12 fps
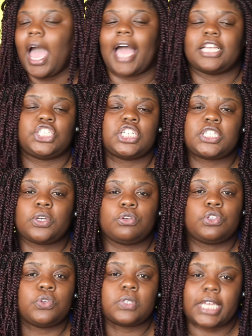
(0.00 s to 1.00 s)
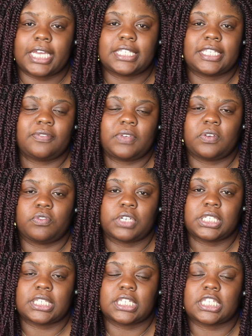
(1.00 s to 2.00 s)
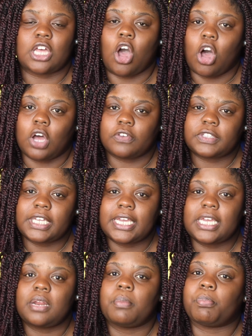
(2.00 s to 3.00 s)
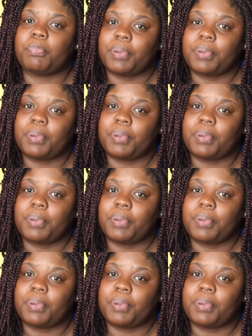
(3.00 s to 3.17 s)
I just don't use ACV rinses often,